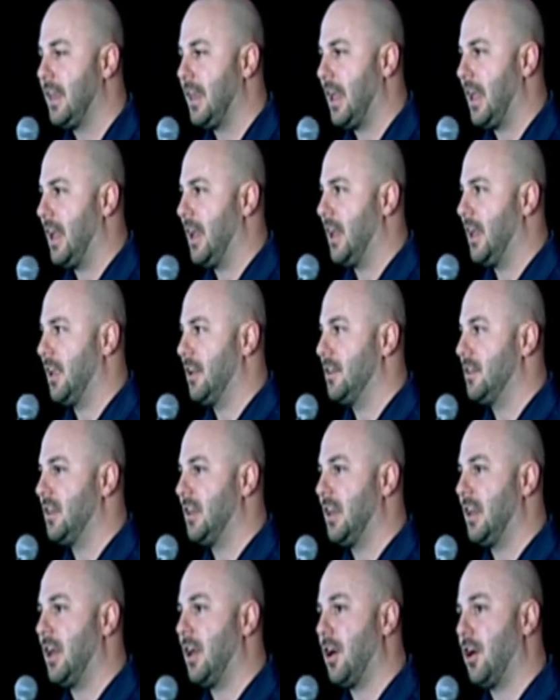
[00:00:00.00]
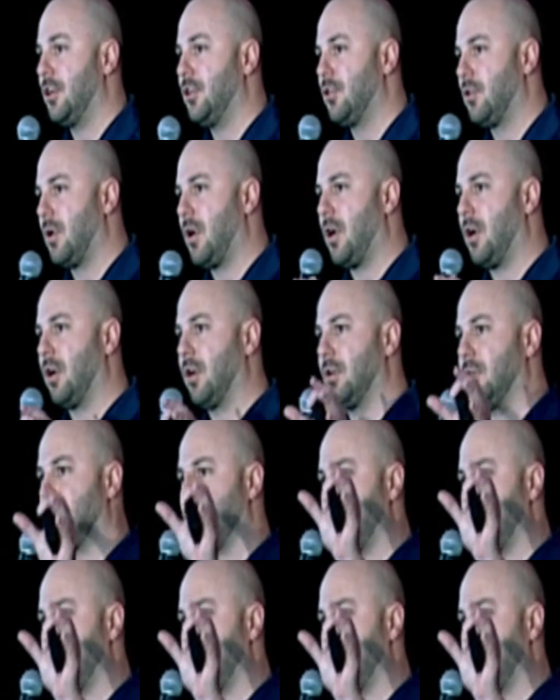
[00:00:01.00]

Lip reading: And under our